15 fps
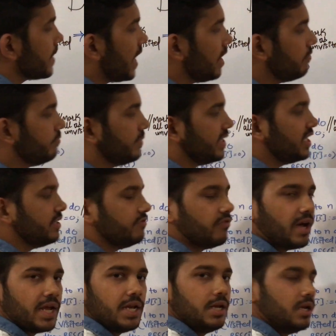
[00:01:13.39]
And
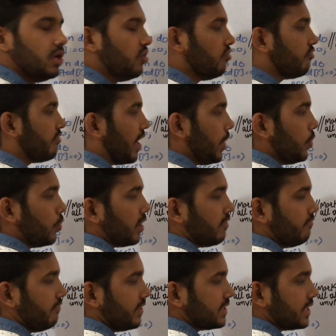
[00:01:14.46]
meanwhile, while you are
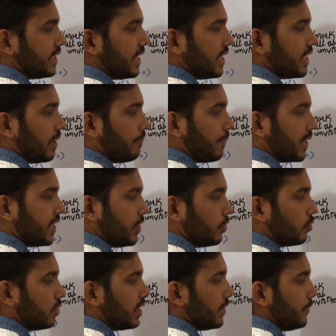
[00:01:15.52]
visiting a
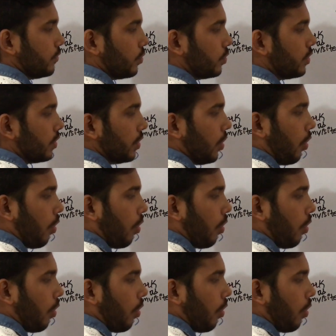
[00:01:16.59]
particular node,